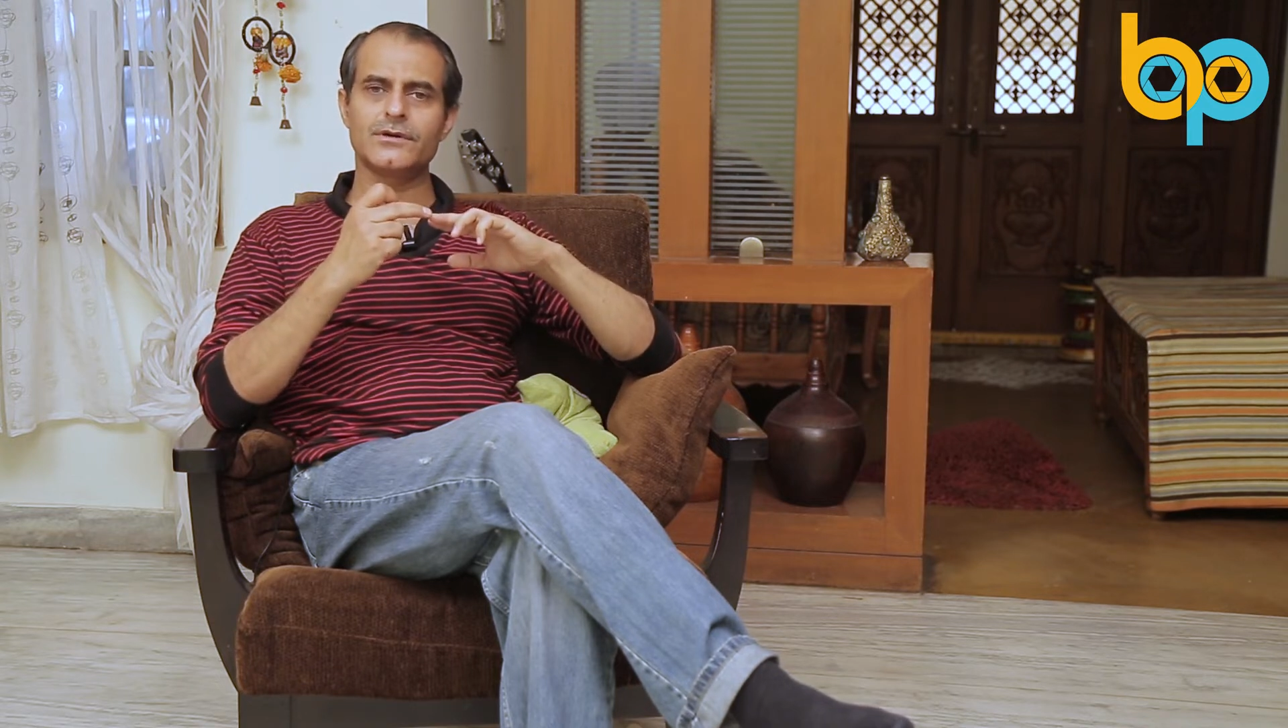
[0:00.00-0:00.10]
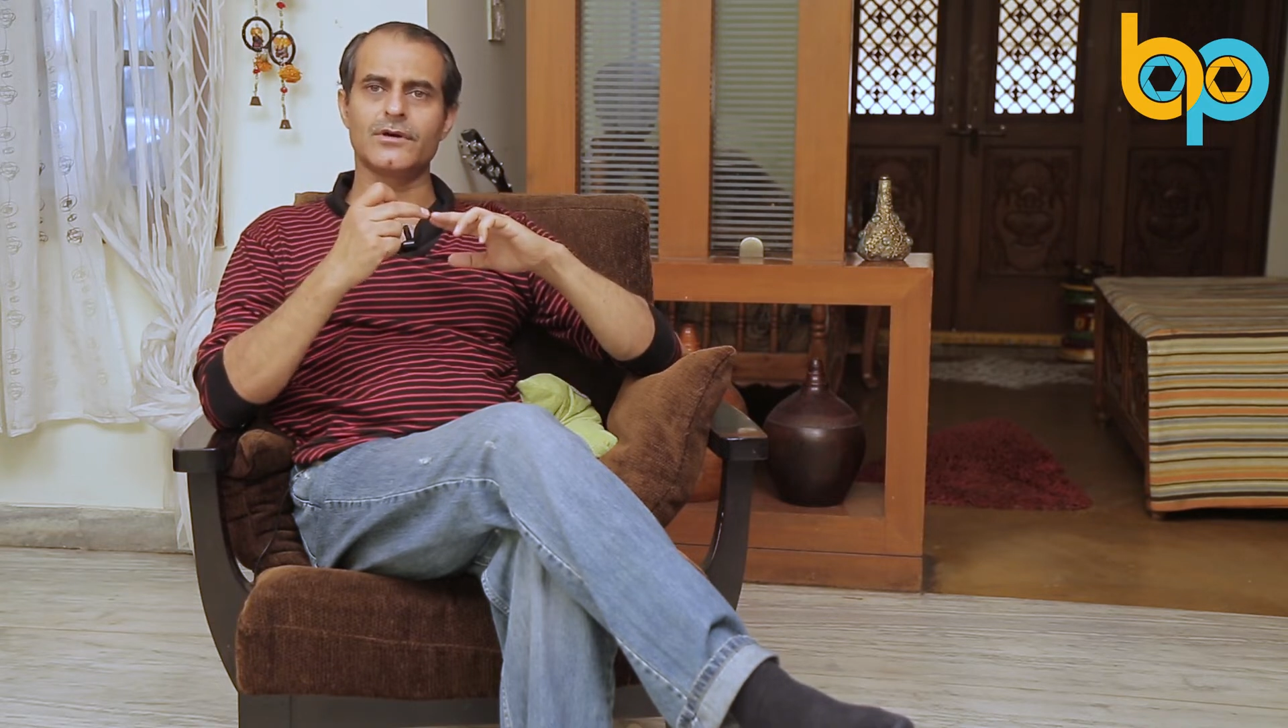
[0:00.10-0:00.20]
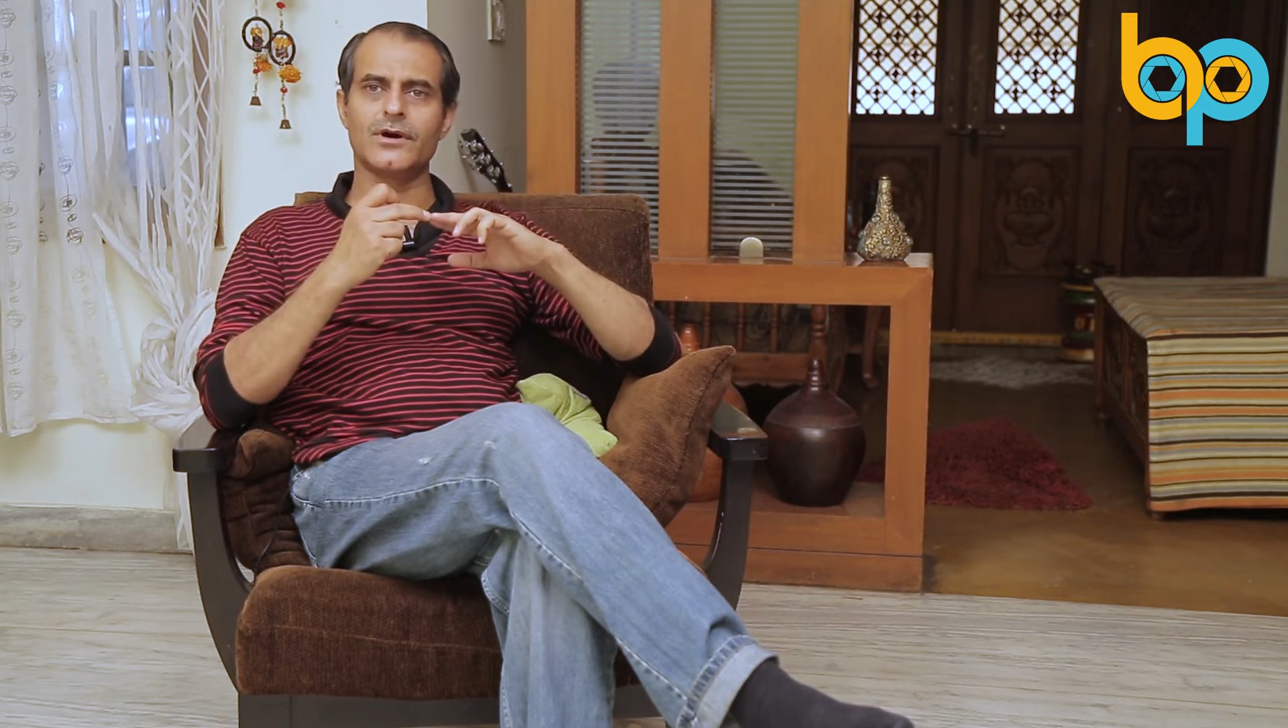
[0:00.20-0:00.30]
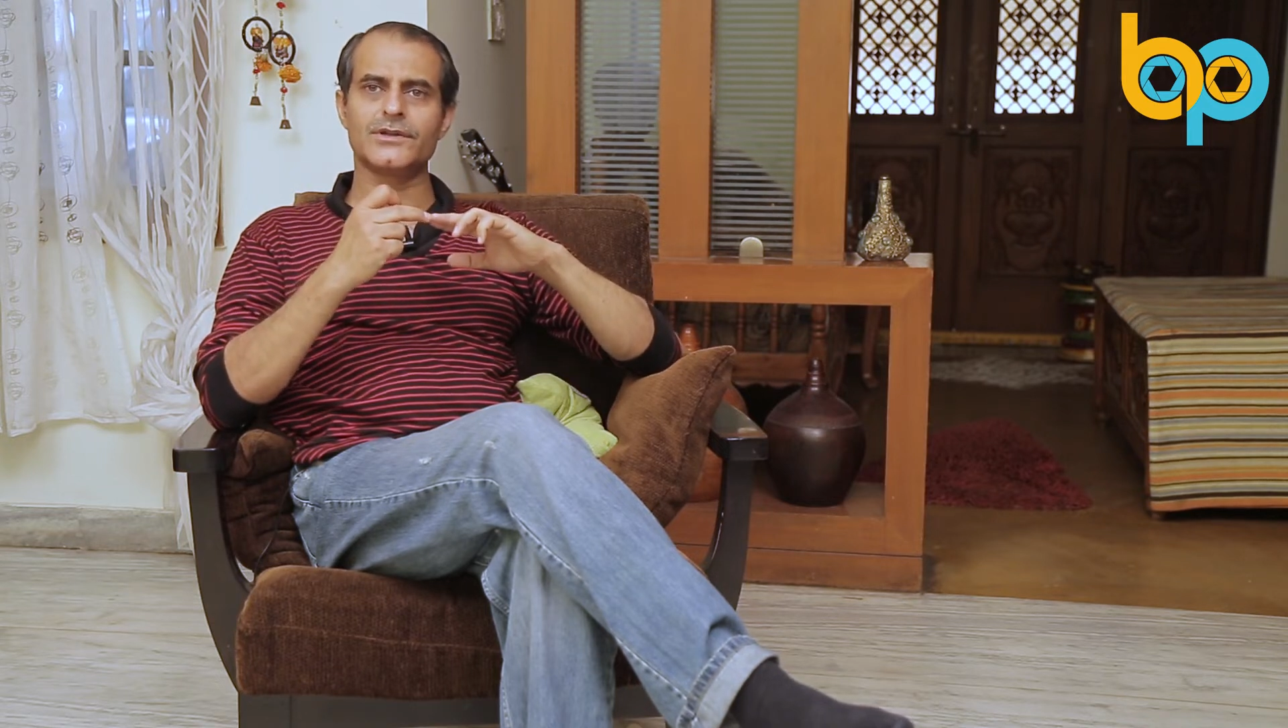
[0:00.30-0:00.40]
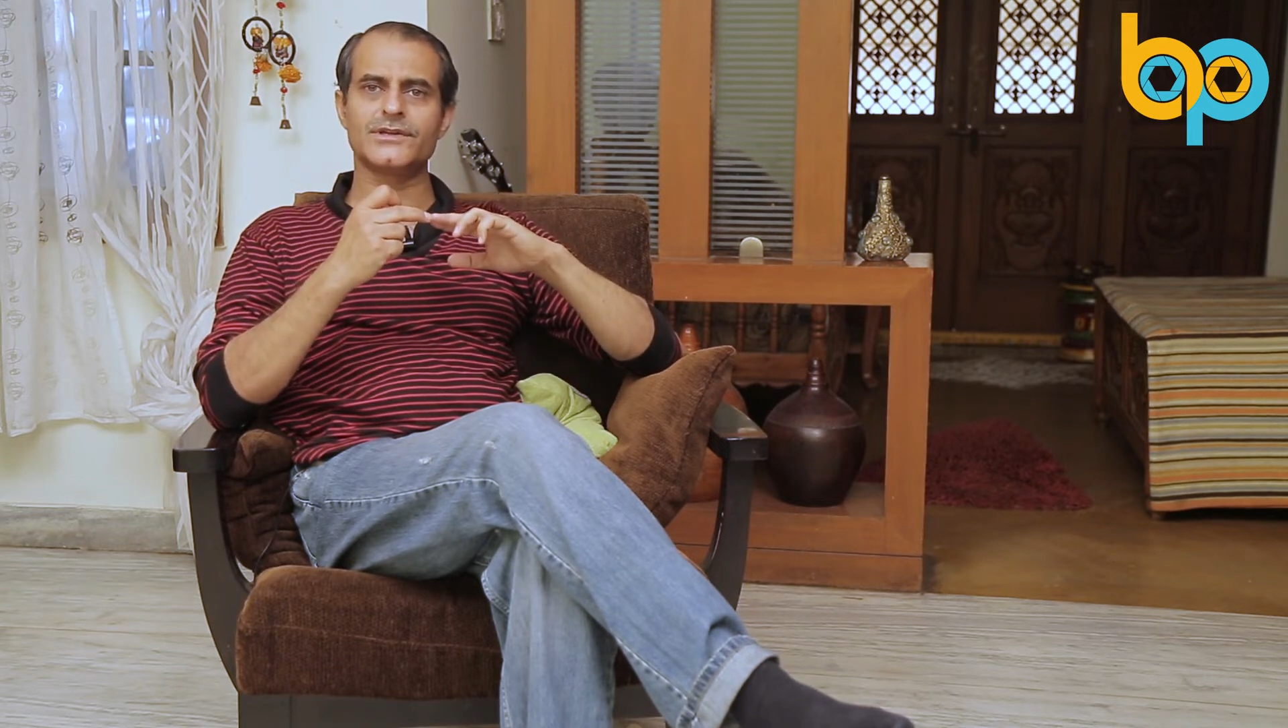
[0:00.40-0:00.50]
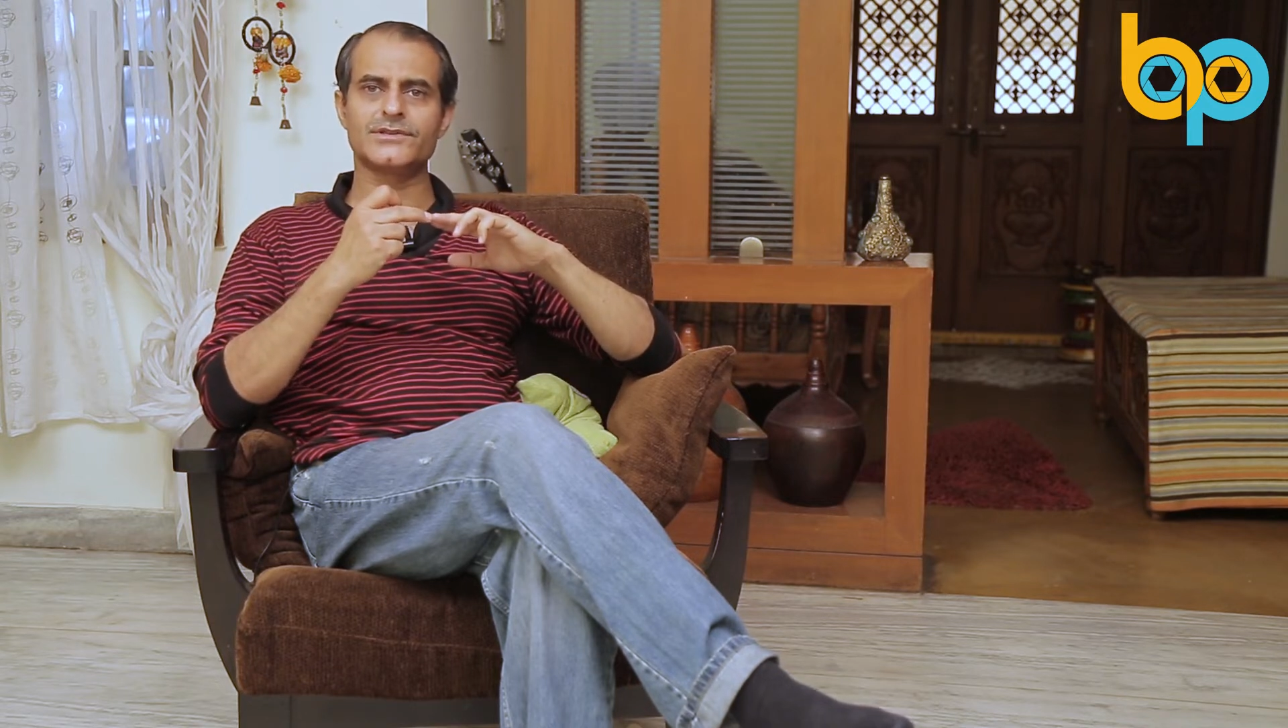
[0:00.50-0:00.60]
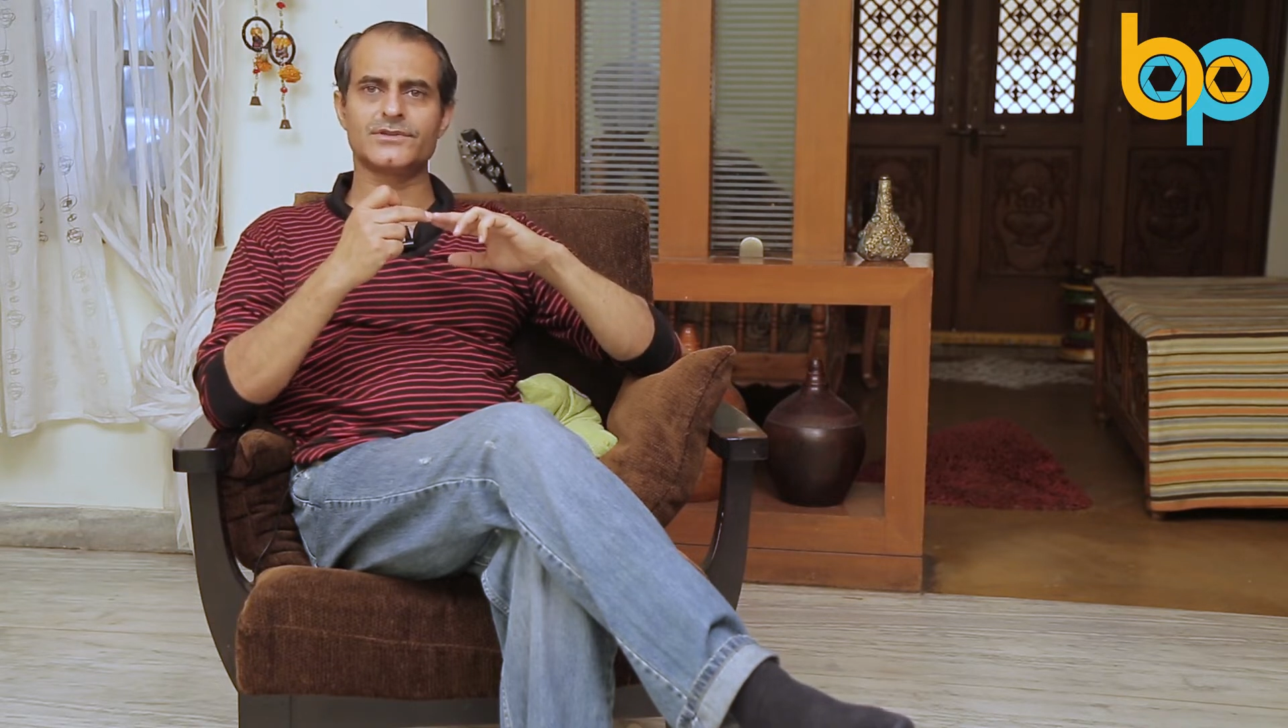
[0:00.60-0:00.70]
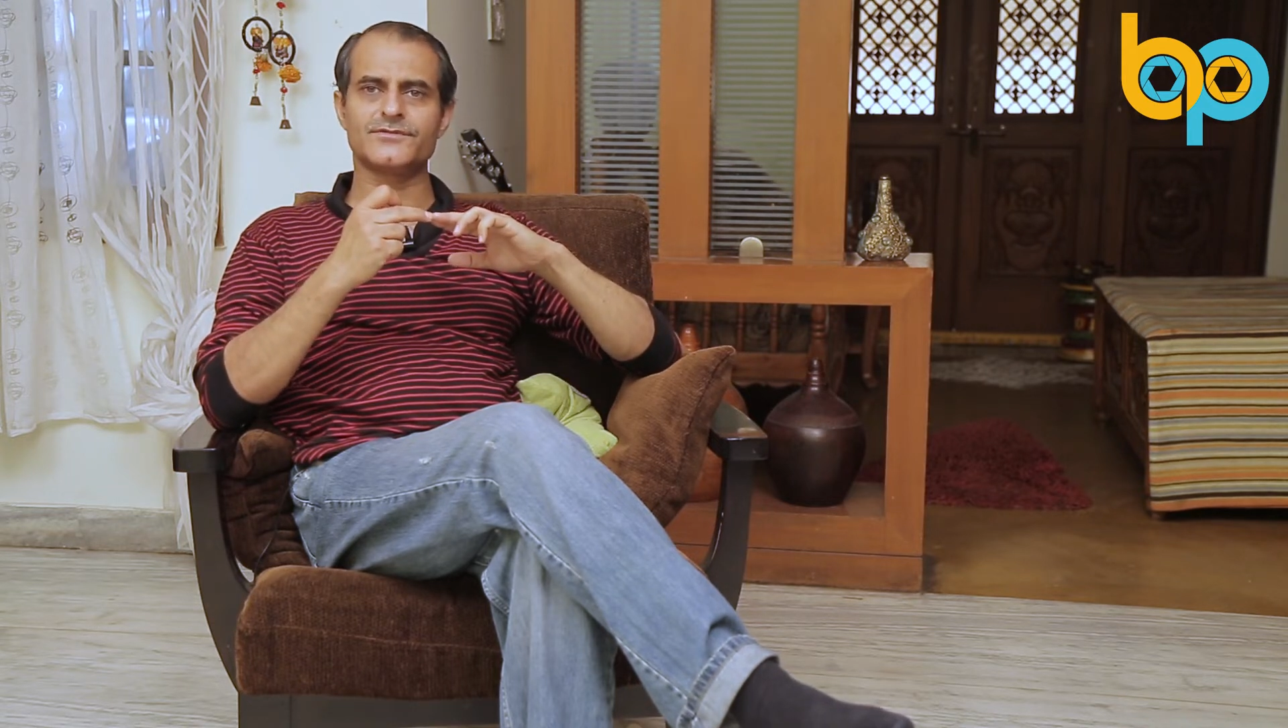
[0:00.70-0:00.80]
corners